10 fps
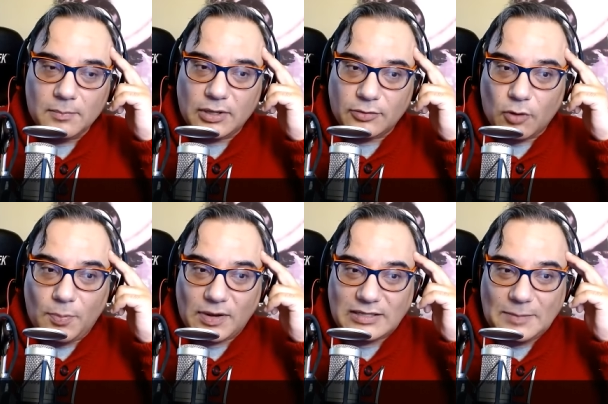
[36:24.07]
but
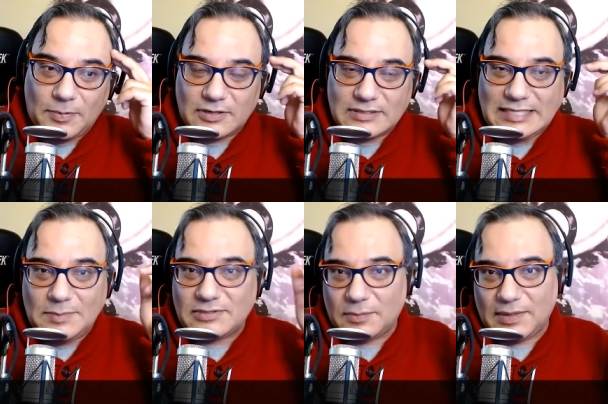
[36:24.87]
Europa Clipper
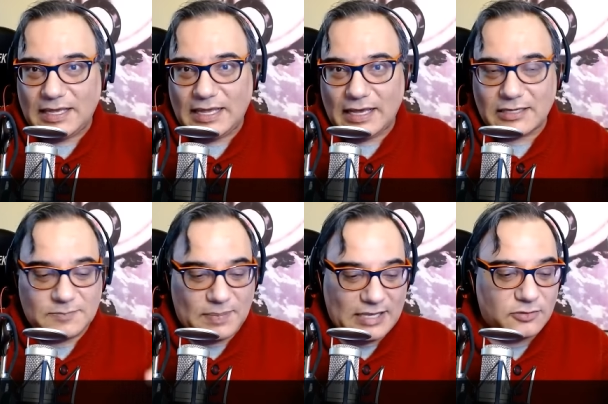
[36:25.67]
seems to be a
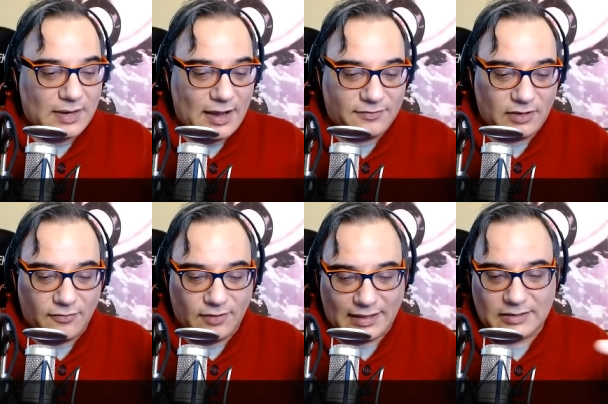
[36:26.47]
spacecraft
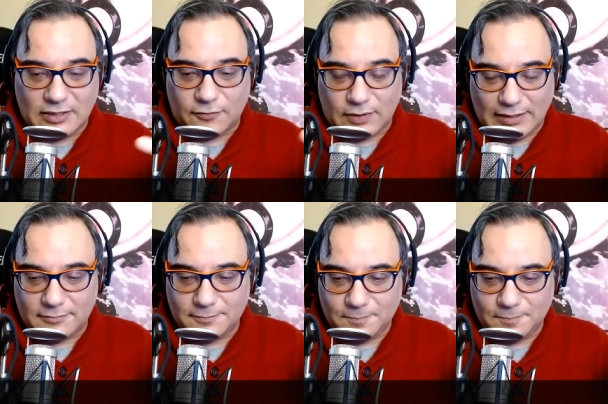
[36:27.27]
of like a different